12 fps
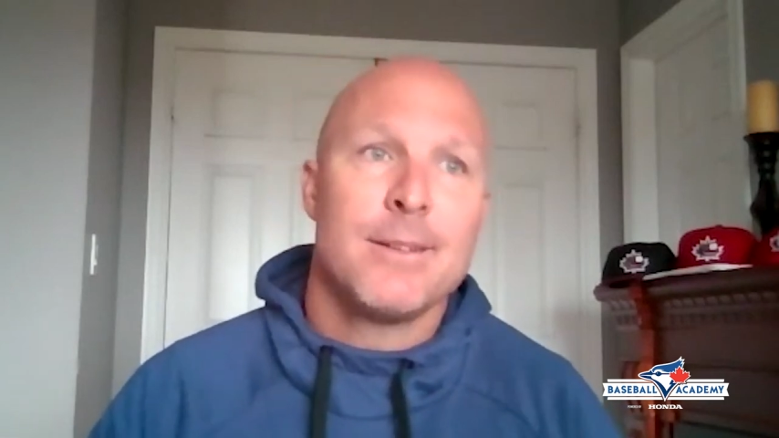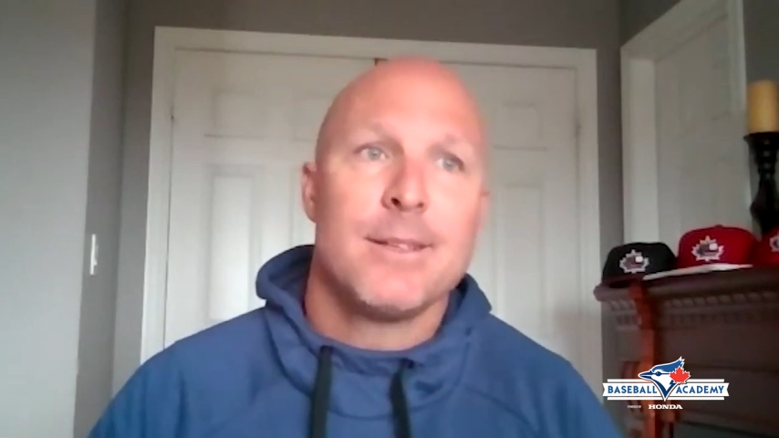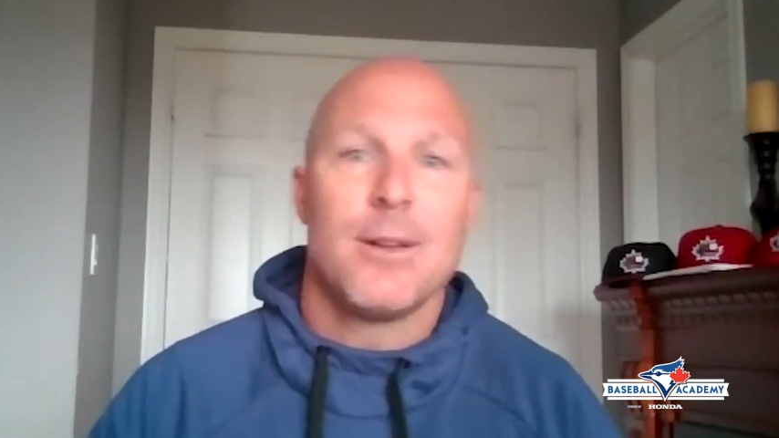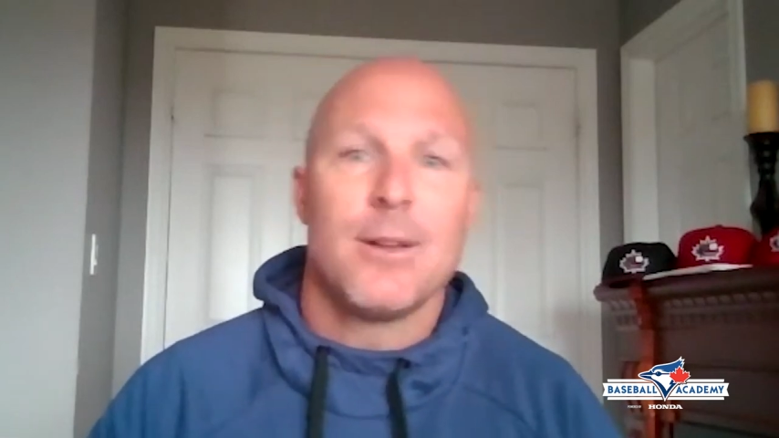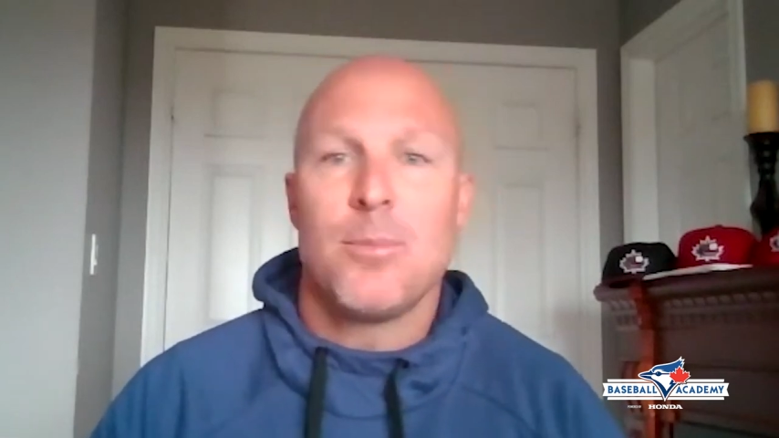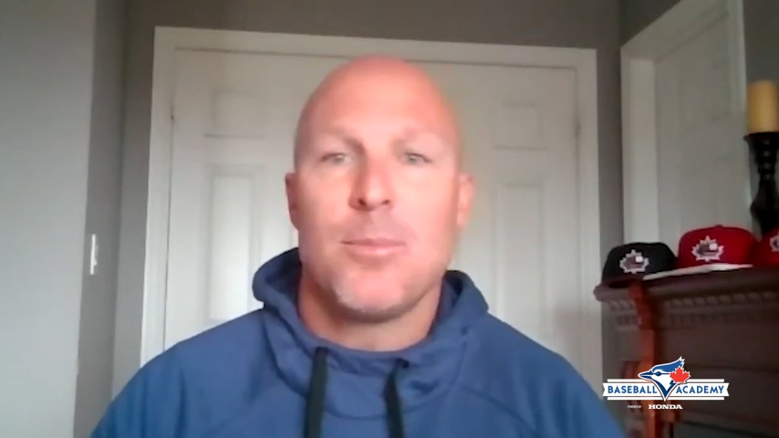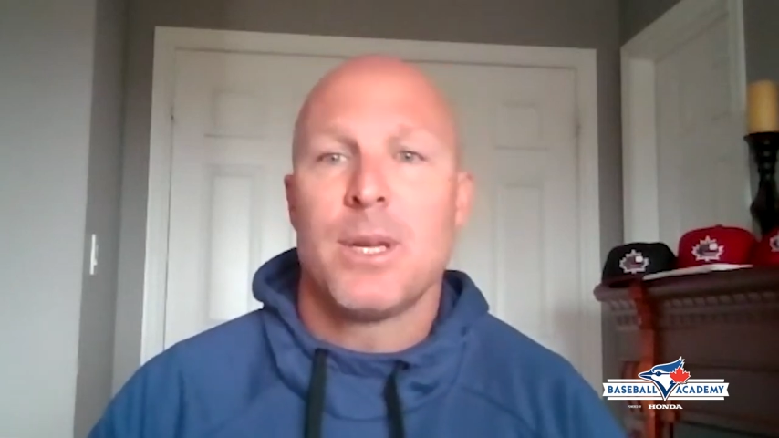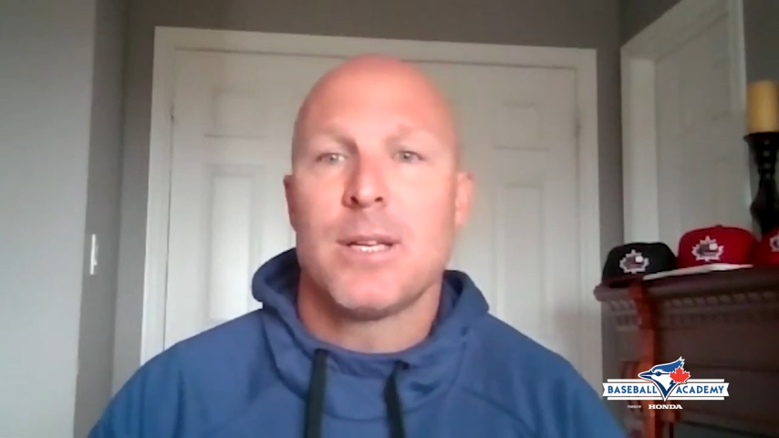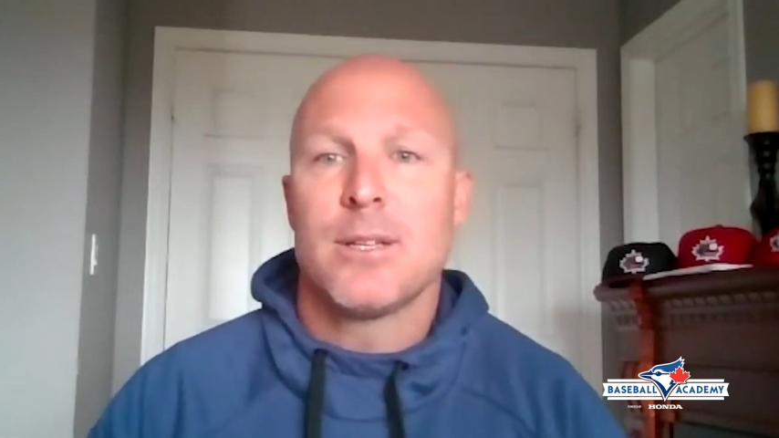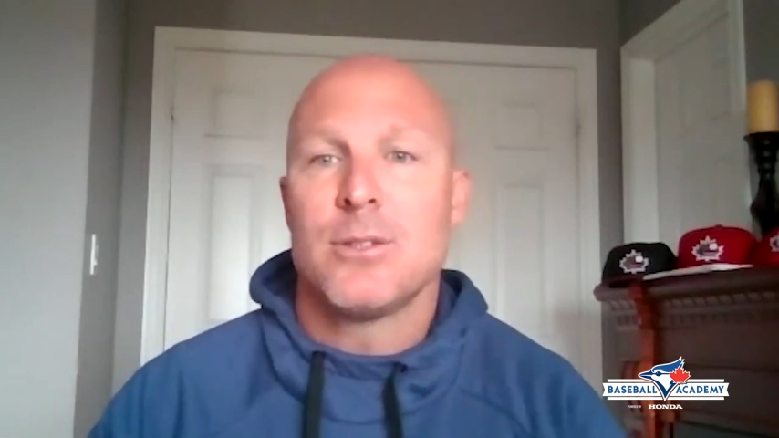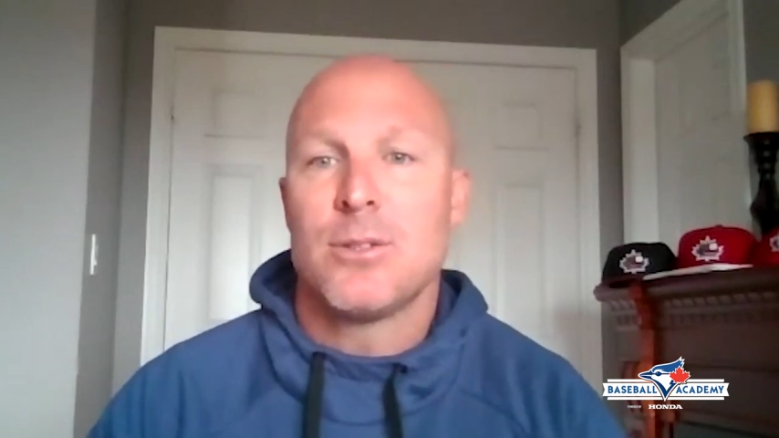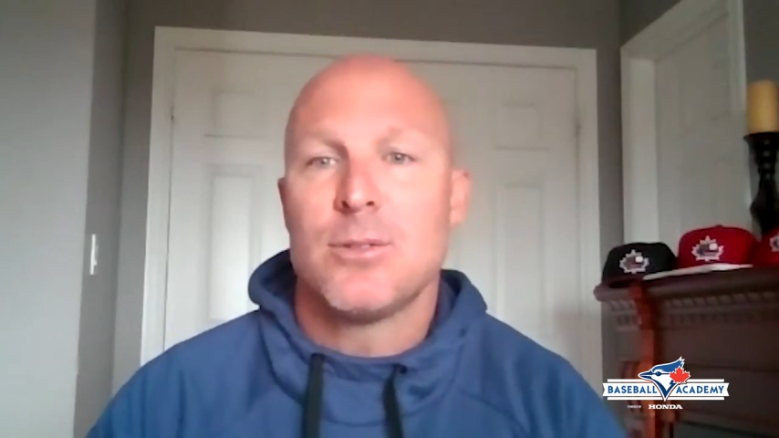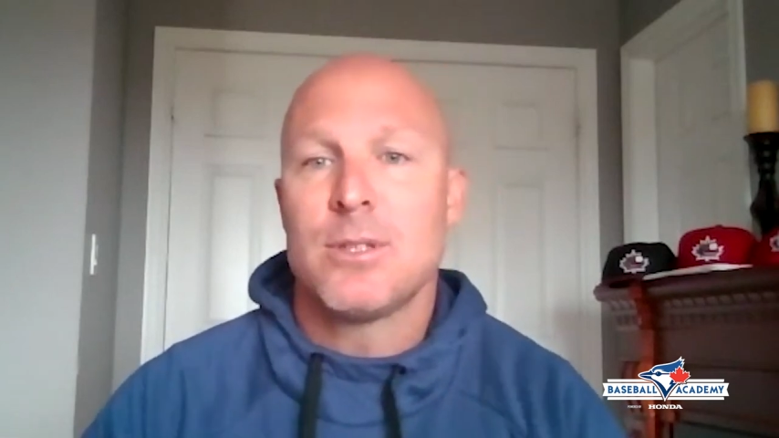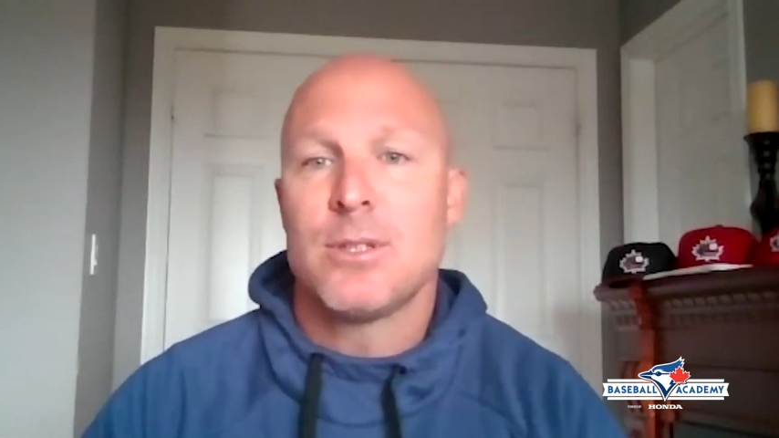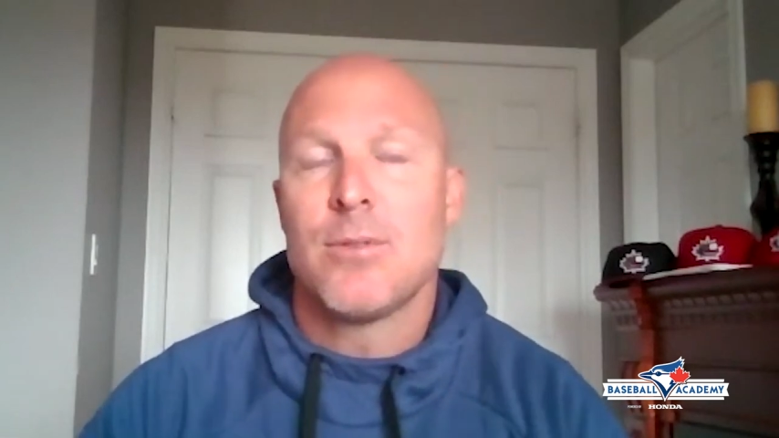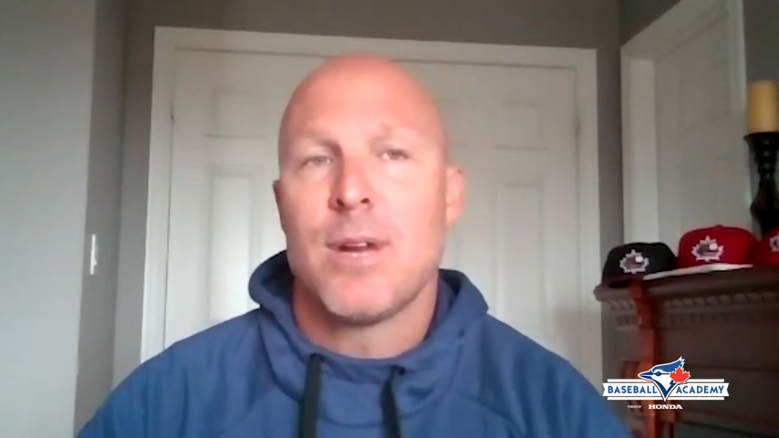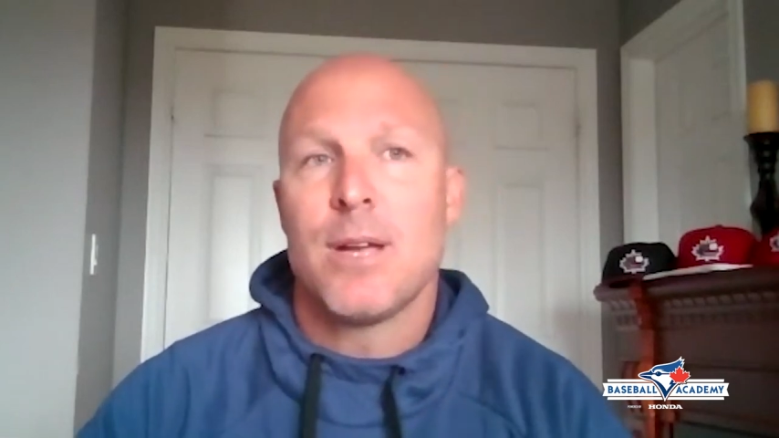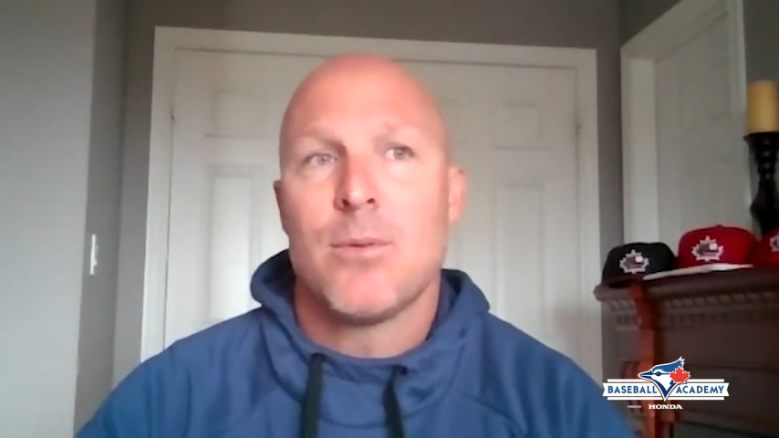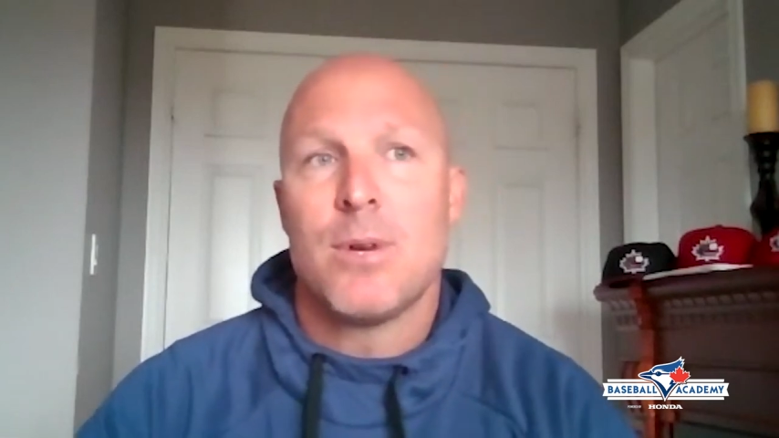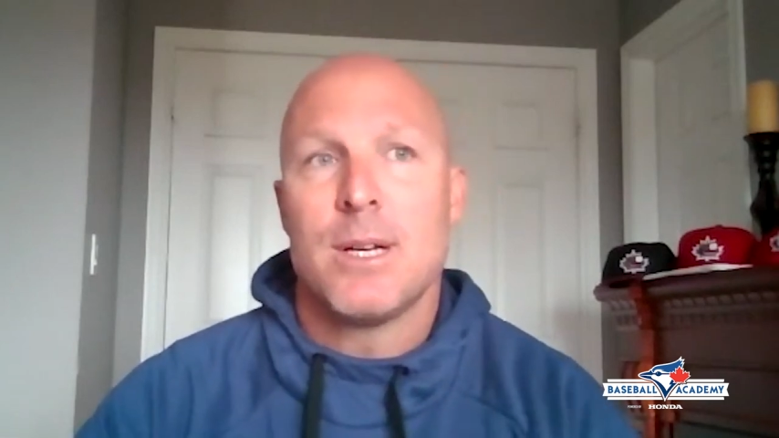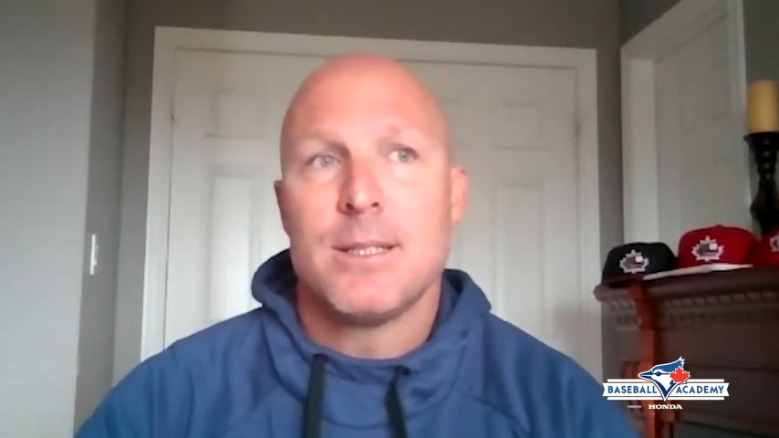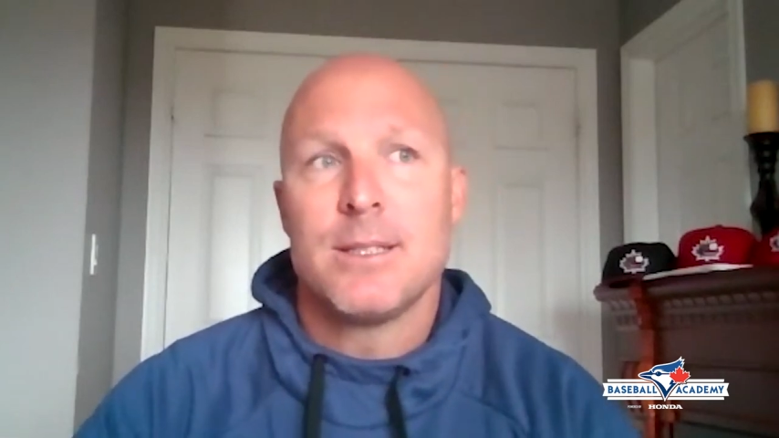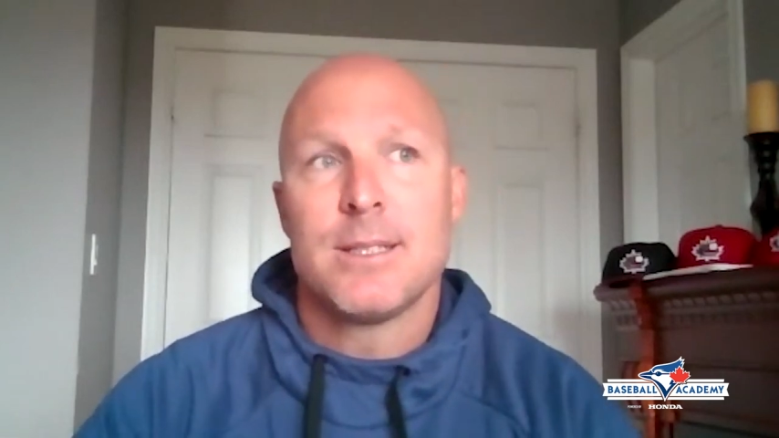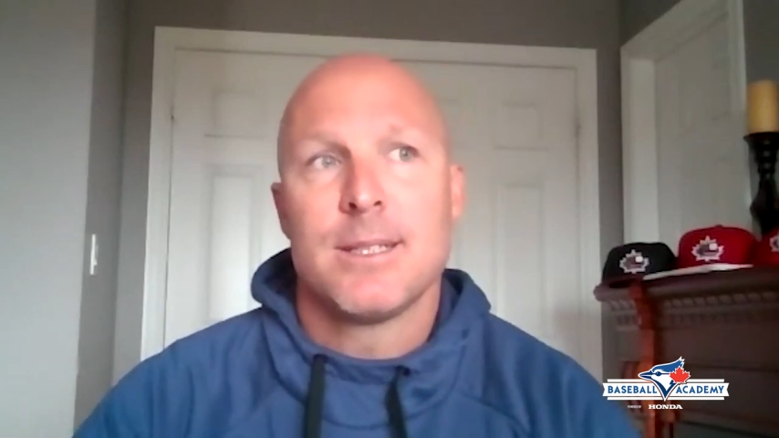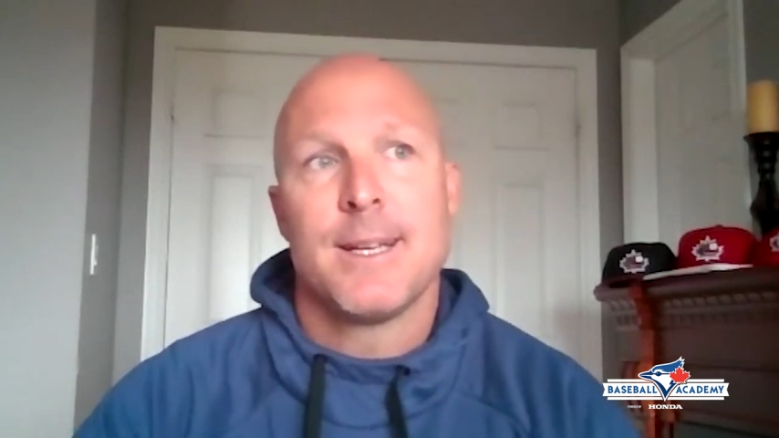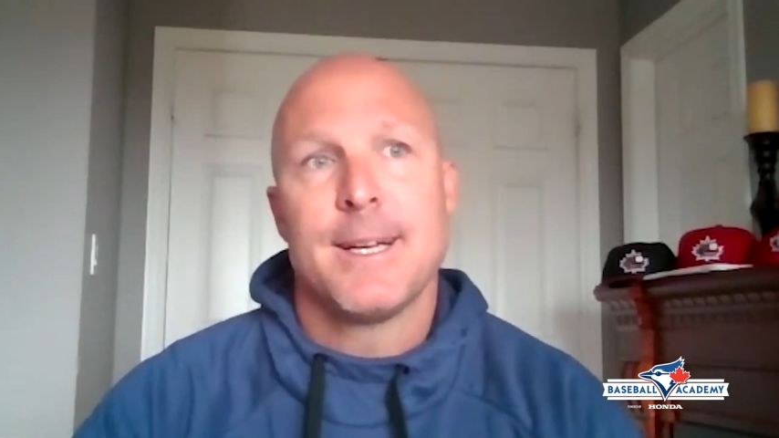you know, pick and choose the right ones.